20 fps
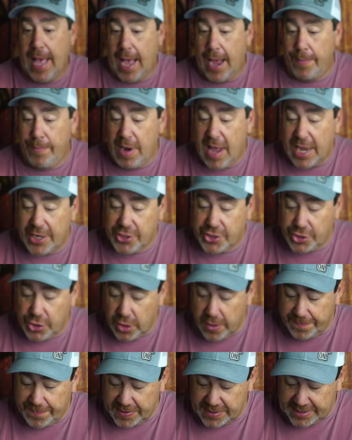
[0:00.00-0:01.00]
I'm not
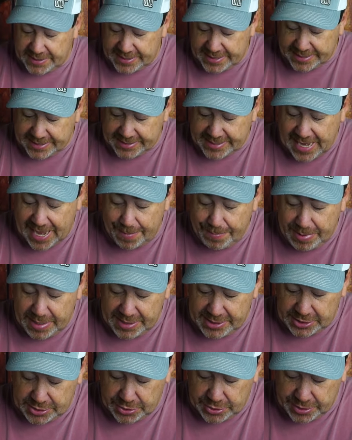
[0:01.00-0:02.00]
sure if a six aught
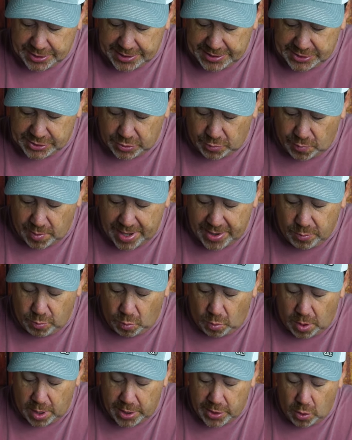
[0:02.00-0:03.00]
beast hook is the right
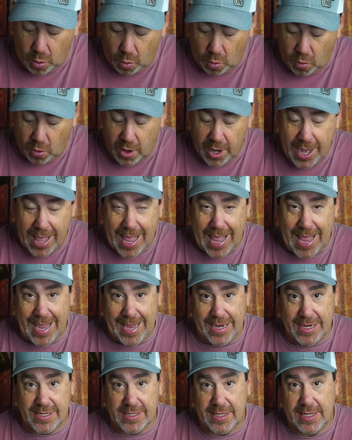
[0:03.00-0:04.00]
one or an
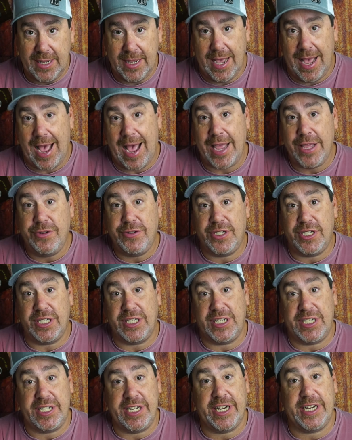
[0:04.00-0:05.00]
eight. I used a
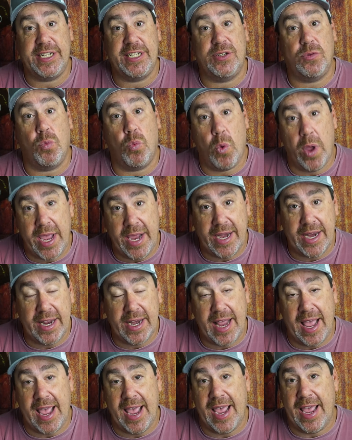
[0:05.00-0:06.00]
six
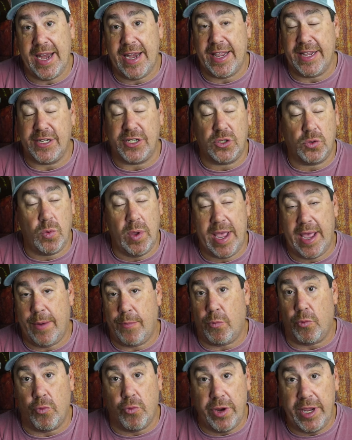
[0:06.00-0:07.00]
weighted and it
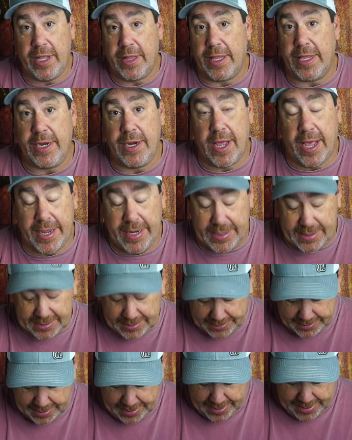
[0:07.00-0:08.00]
swam really
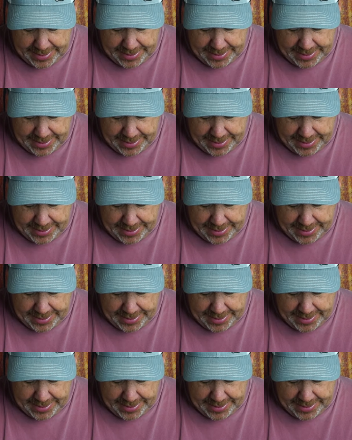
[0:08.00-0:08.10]
nice.